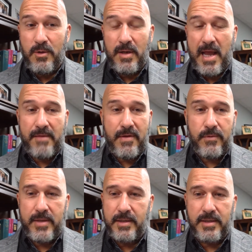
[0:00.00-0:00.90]
you can have
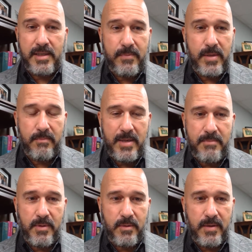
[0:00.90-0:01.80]
everything, just give me the
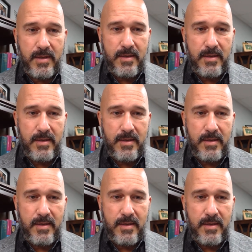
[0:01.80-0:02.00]
people.